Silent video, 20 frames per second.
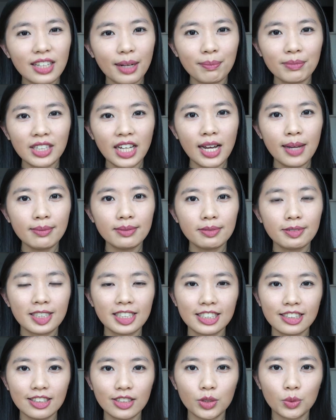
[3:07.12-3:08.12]
Sometimes
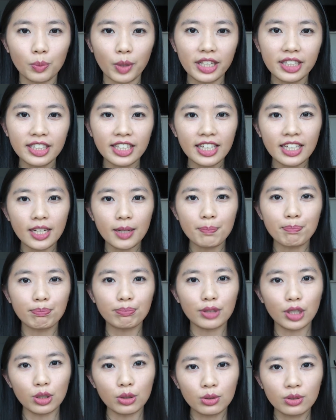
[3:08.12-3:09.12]
because it's windy, it
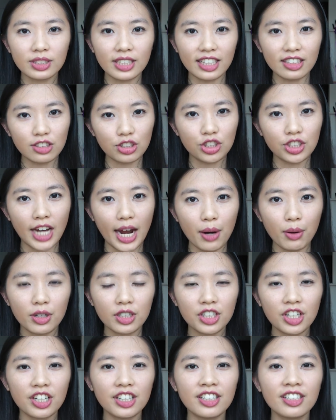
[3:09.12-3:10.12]
blows at the shower
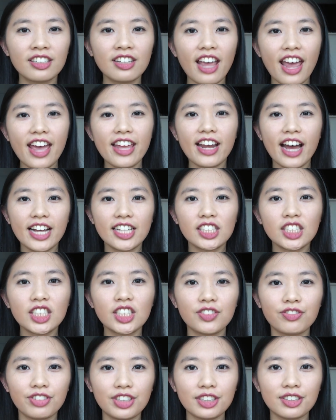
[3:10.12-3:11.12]
curtain and I
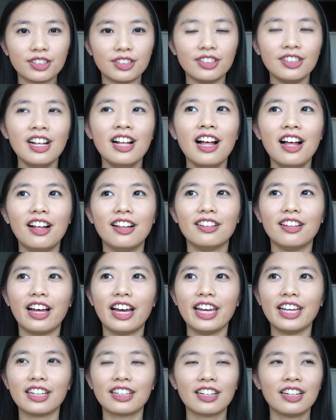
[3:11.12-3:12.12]
just feel
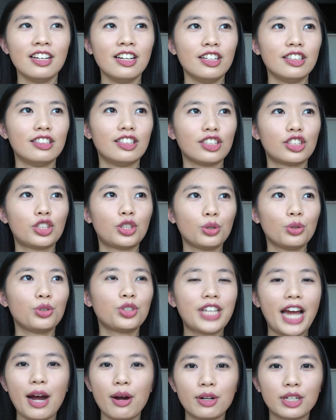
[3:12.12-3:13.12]
like the two
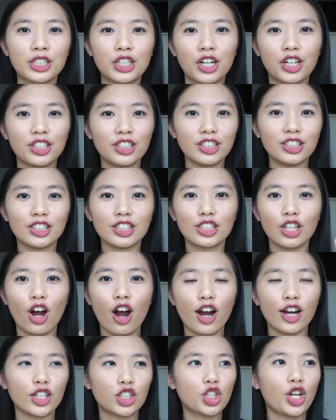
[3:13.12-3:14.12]
shower curtains
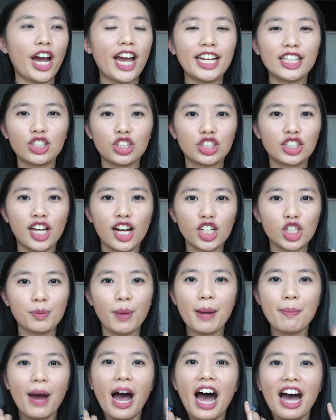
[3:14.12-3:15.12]
are trying to touch
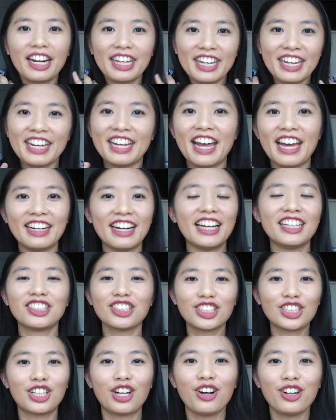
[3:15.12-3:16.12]
my body and I
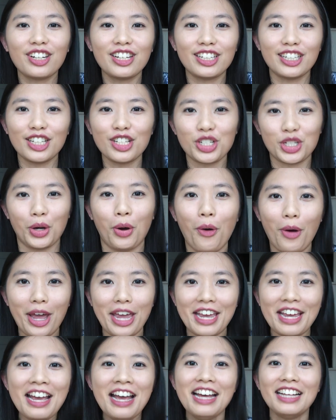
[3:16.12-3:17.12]
just couldn't
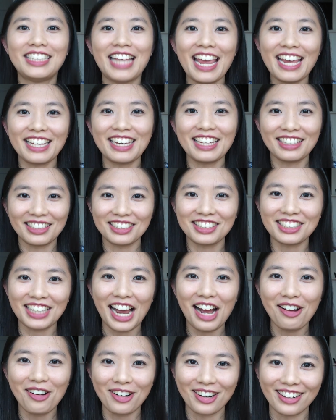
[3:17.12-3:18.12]
enjoy taking a
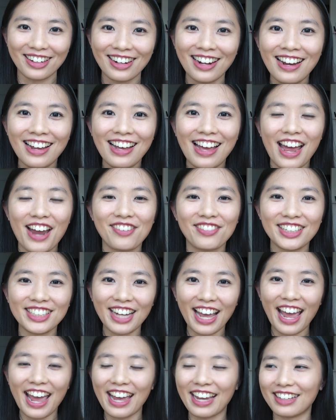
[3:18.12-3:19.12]
shower every
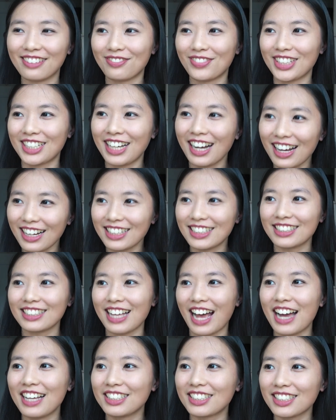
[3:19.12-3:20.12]
day because
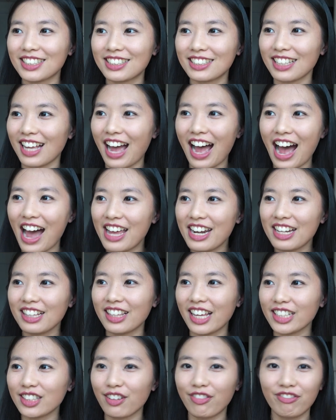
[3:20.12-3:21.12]
I just I didn't
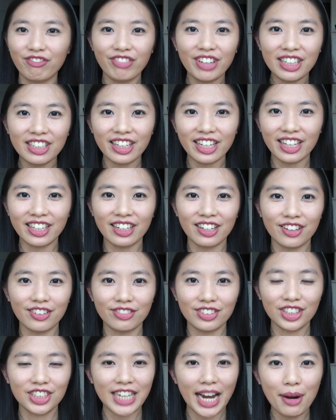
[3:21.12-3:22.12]
like the feeling
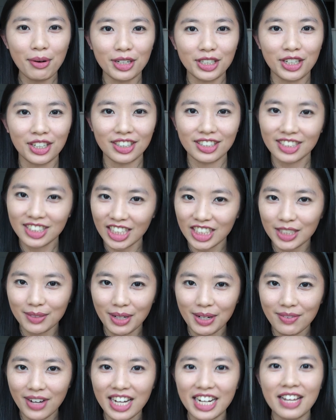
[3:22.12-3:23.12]
of a shower curtain touching
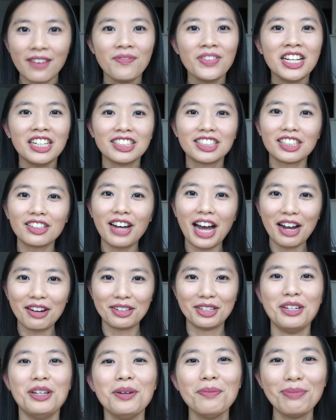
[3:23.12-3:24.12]
my body. So our
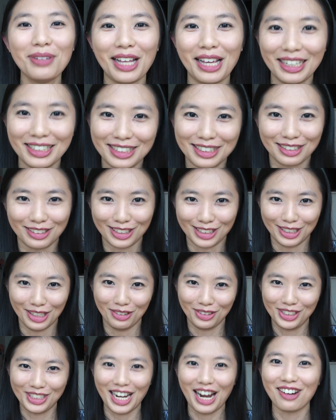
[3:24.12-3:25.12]
new place, there's
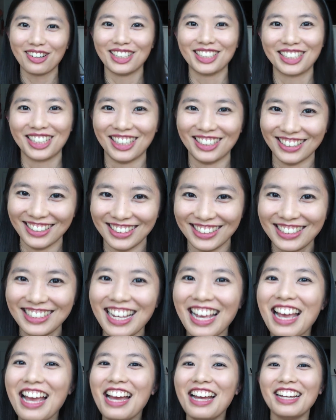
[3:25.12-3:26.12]
no shower curtains.
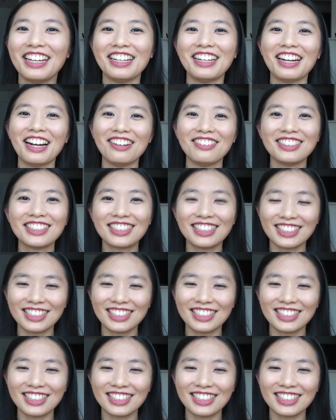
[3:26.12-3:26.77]
You know, it's